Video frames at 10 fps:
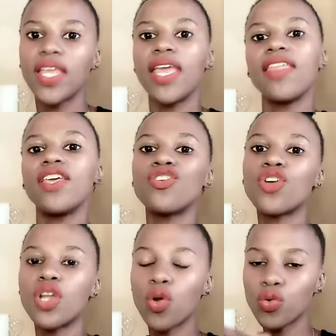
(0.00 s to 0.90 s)
And then you're
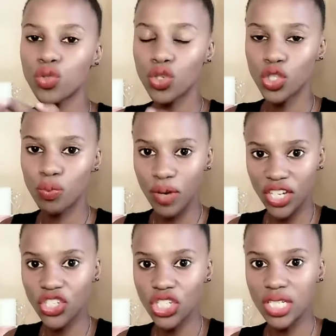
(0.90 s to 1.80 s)
going to go to your
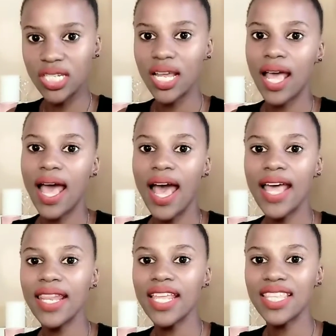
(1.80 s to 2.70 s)
spreadsheet.
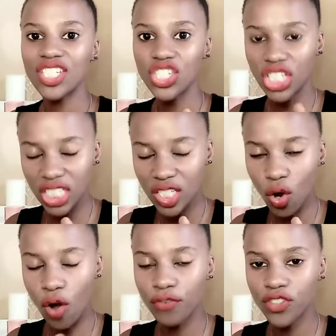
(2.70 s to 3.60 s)
Under the sheet
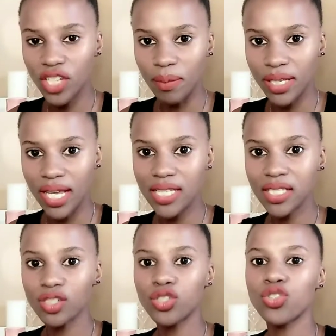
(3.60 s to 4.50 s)
of jumping
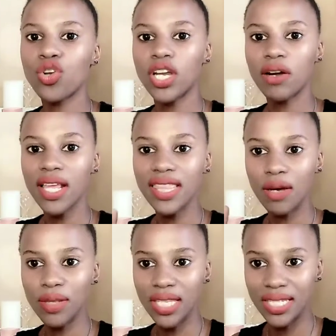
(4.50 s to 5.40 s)
castles, you're going to write
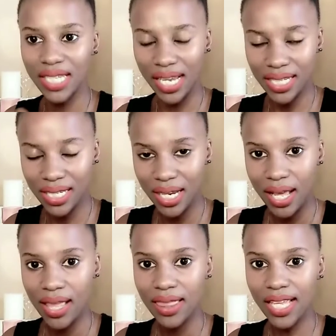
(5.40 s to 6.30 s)
down the date
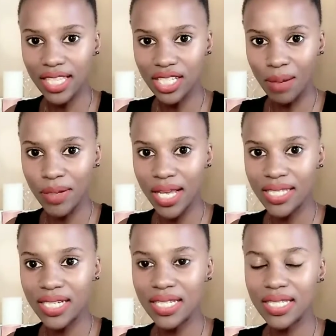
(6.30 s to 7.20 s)
that the jumping
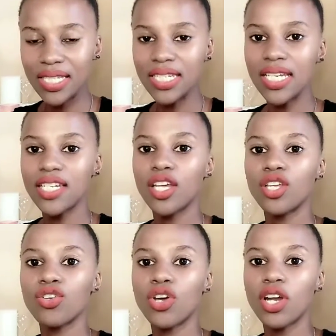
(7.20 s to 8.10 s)
castle is needed.
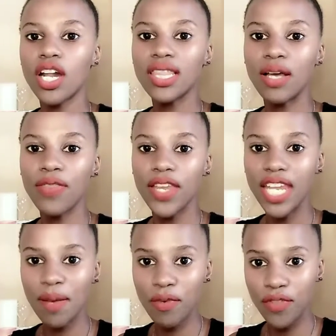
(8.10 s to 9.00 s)
You're going to write down the
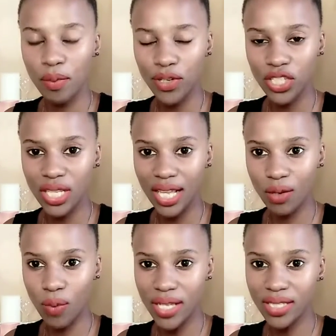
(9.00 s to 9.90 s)
name of the person
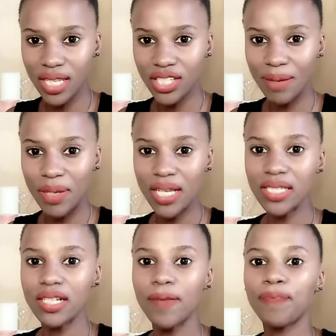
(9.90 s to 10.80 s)
that wants that jumping
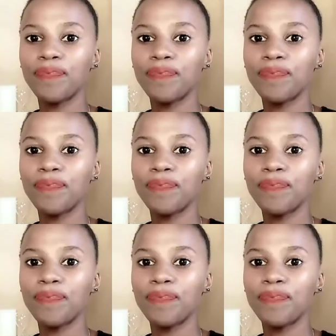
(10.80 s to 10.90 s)
castle.